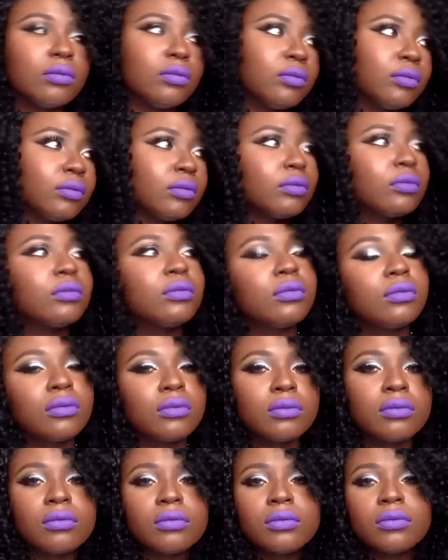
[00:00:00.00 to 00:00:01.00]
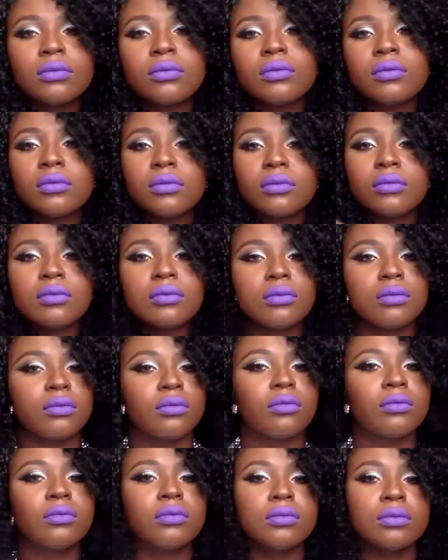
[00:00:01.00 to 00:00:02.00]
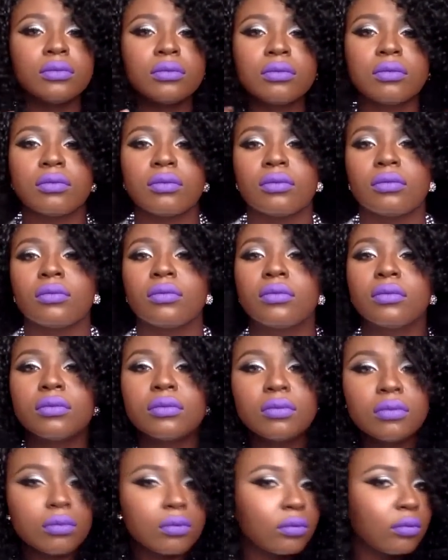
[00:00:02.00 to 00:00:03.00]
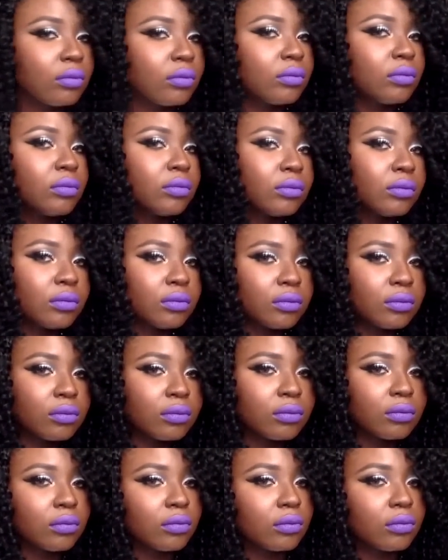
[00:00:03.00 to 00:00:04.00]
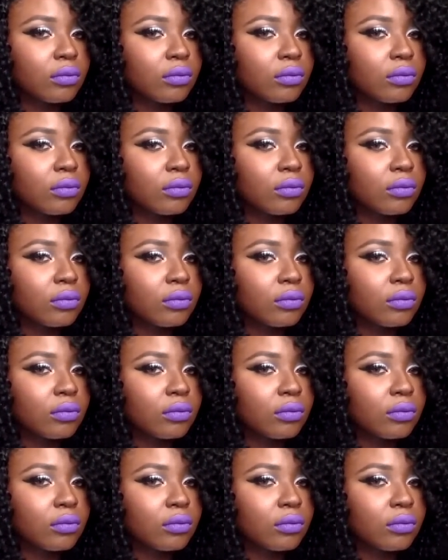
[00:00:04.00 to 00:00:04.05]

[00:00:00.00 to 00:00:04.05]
No one is speaking in this clip.